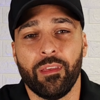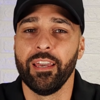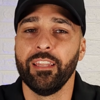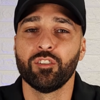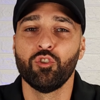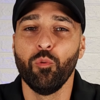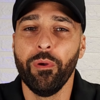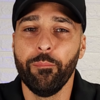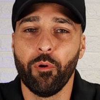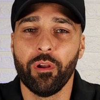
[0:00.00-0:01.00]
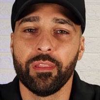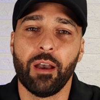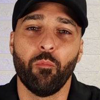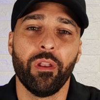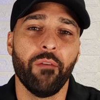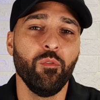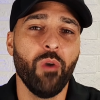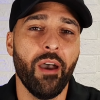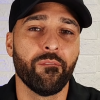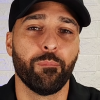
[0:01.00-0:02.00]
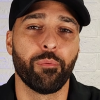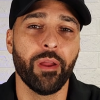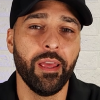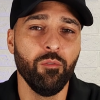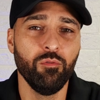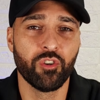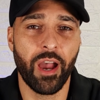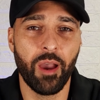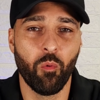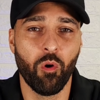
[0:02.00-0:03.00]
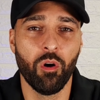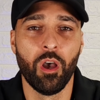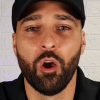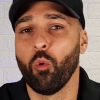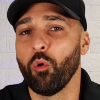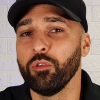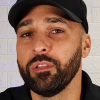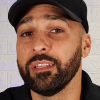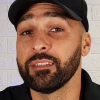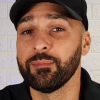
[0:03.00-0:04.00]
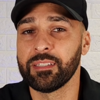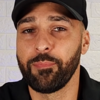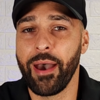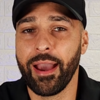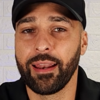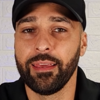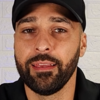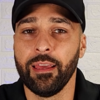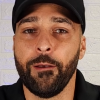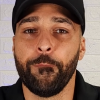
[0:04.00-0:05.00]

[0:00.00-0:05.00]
It is super important that whenever you have brand new drywall or you did some spackling,